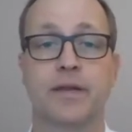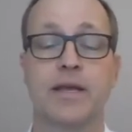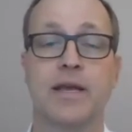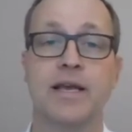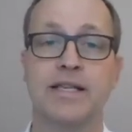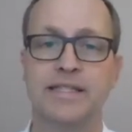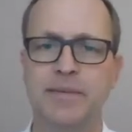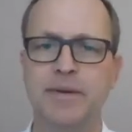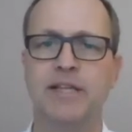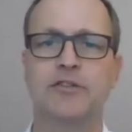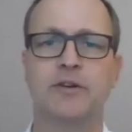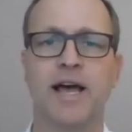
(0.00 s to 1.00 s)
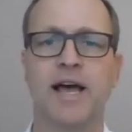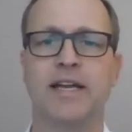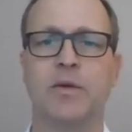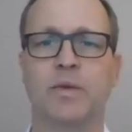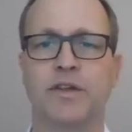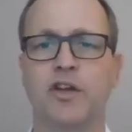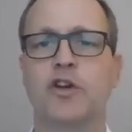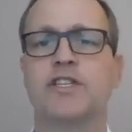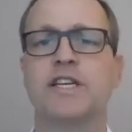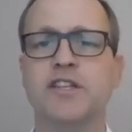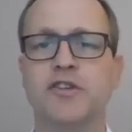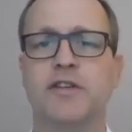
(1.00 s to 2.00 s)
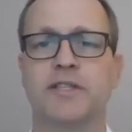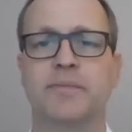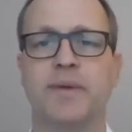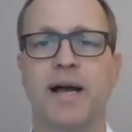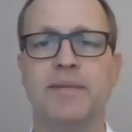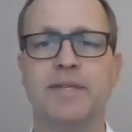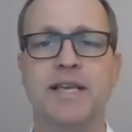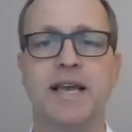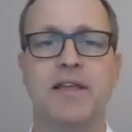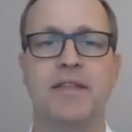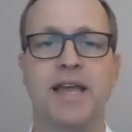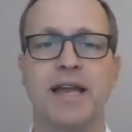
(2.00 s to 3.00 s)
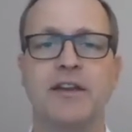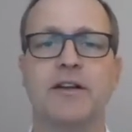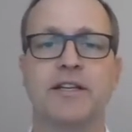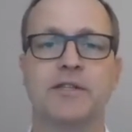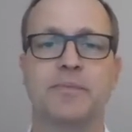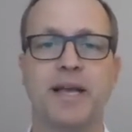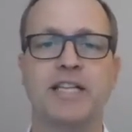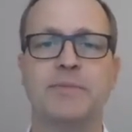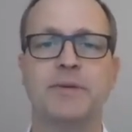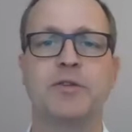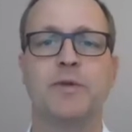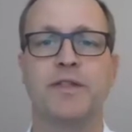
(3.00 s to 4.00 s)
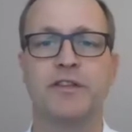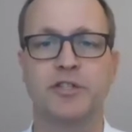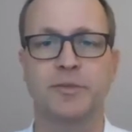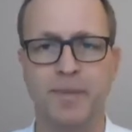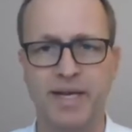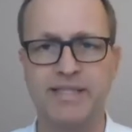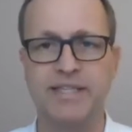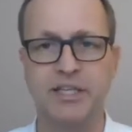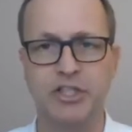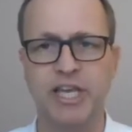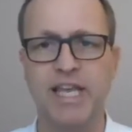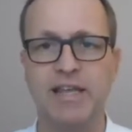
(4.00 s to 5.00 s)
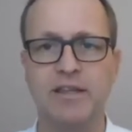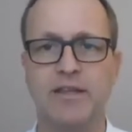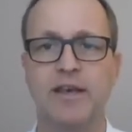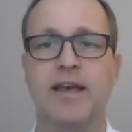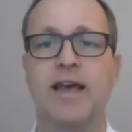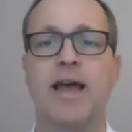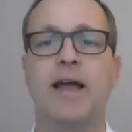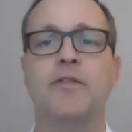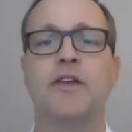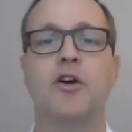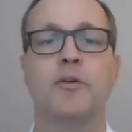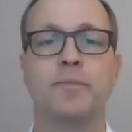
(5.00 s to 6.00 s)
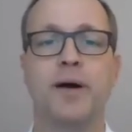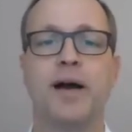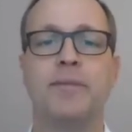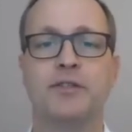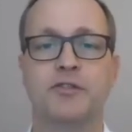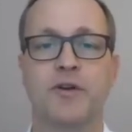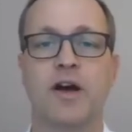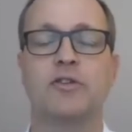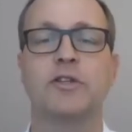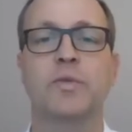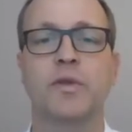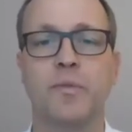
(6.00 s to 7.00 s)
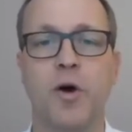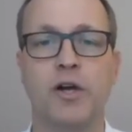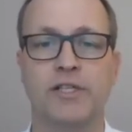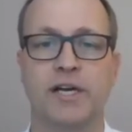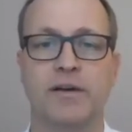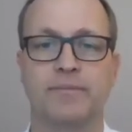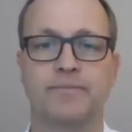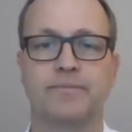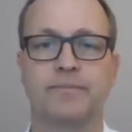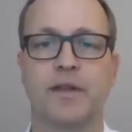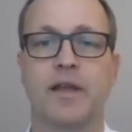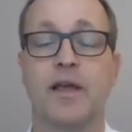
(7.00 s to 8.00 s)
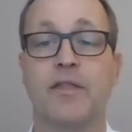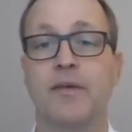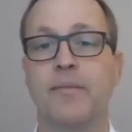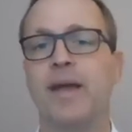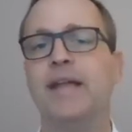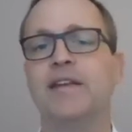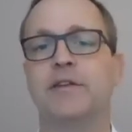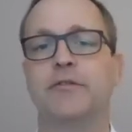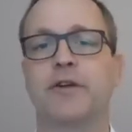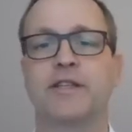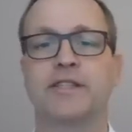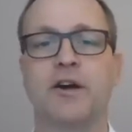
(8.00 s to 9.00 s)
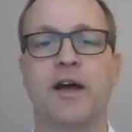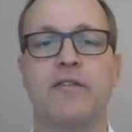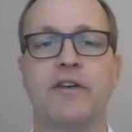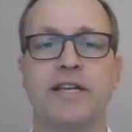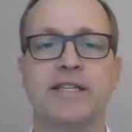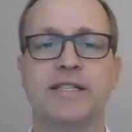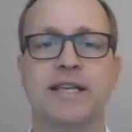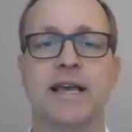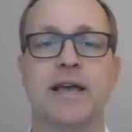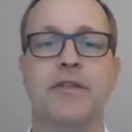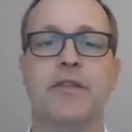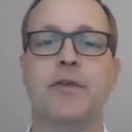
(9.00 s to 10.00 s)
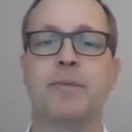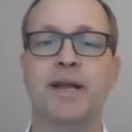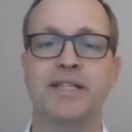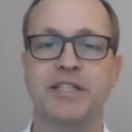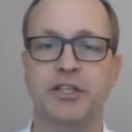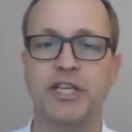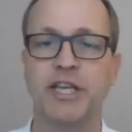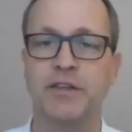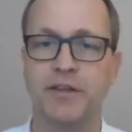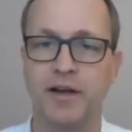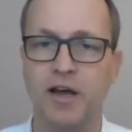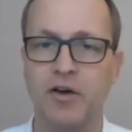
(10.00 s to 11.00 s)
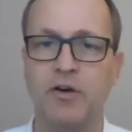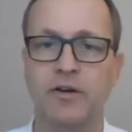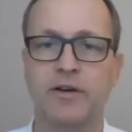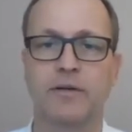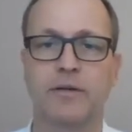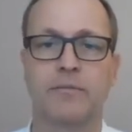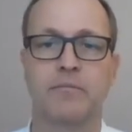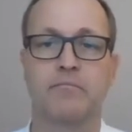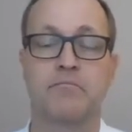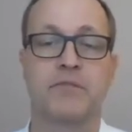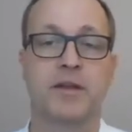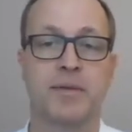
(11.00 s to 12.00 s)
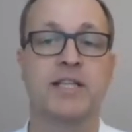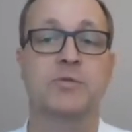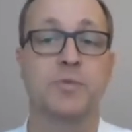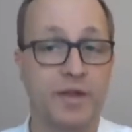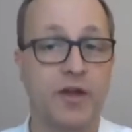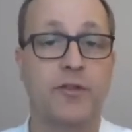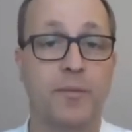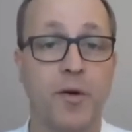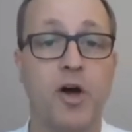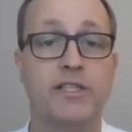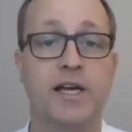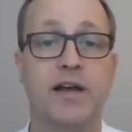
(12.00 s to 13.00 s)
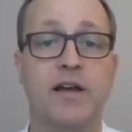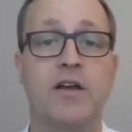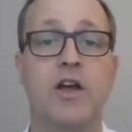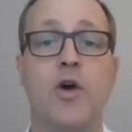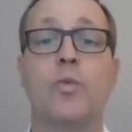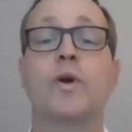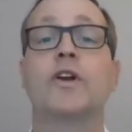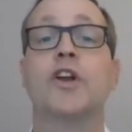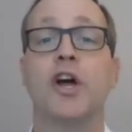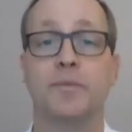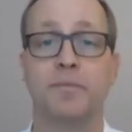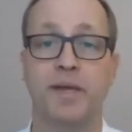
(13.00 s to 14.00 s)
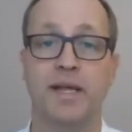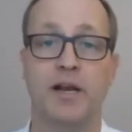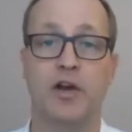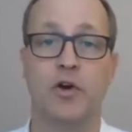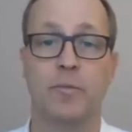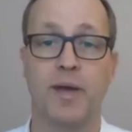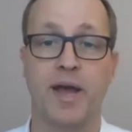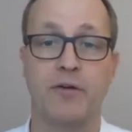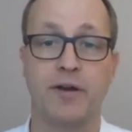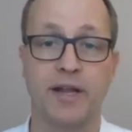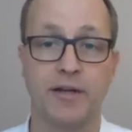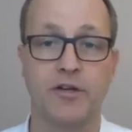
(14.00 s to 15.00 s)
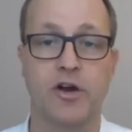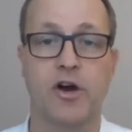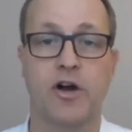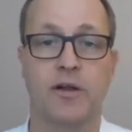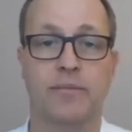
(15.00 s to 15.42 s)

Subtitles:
Similar to lining with continuous pipes, the annular space between the plastic sheath and the old pipe is grouted with mortar. The main difference, however, is that the plastic sheath alone that means without the mortar, would not be load-bearing at all.